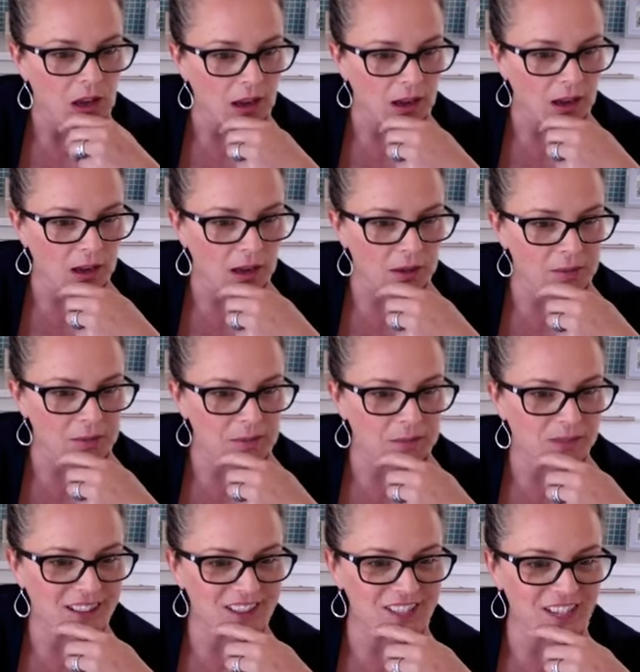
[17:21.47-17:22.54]

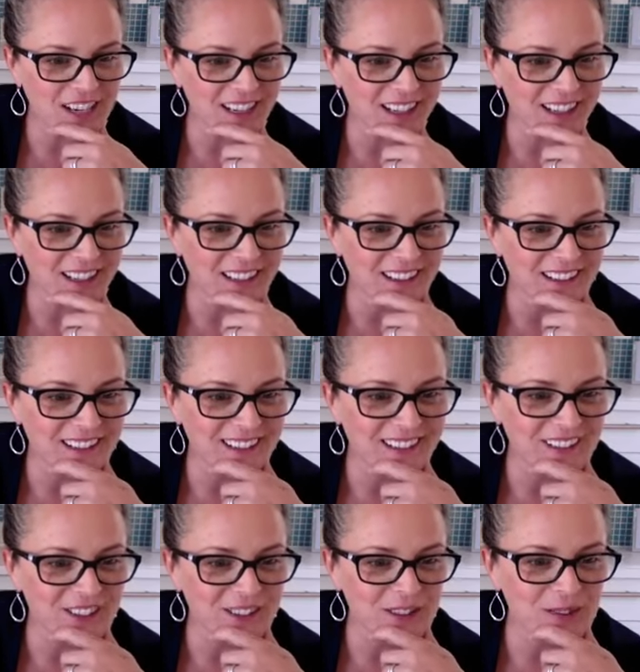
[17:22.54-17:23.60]
Um, Janie,
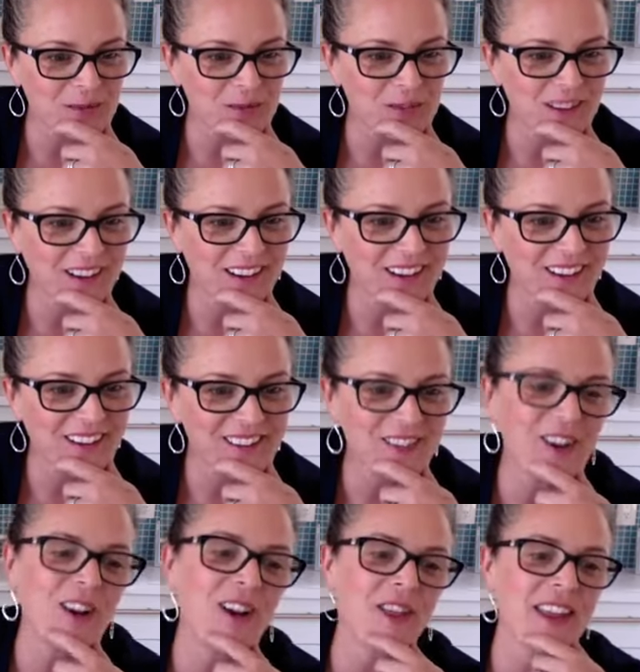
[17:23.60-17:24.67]
you're uh, awesome.
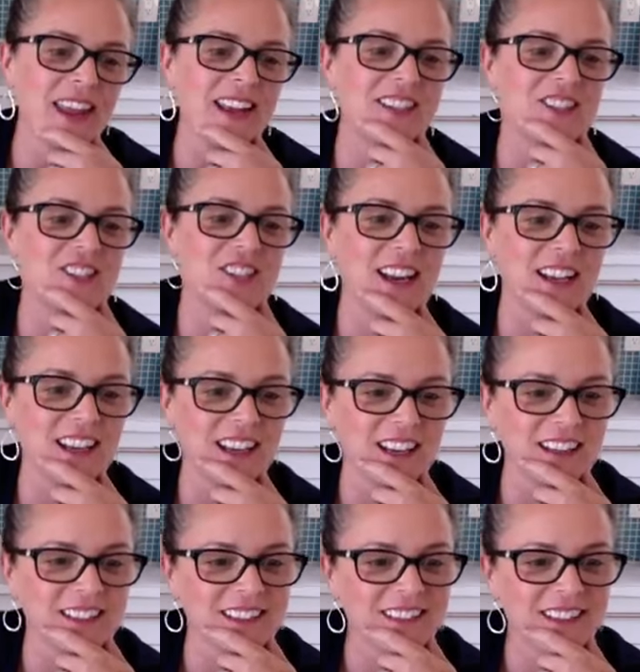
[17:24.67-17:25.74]
Oh, thanks,
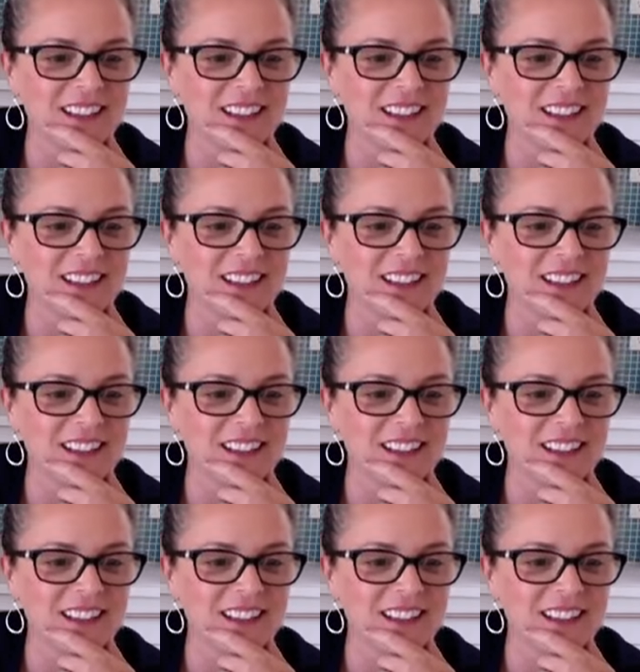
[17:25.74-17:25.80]
Janie.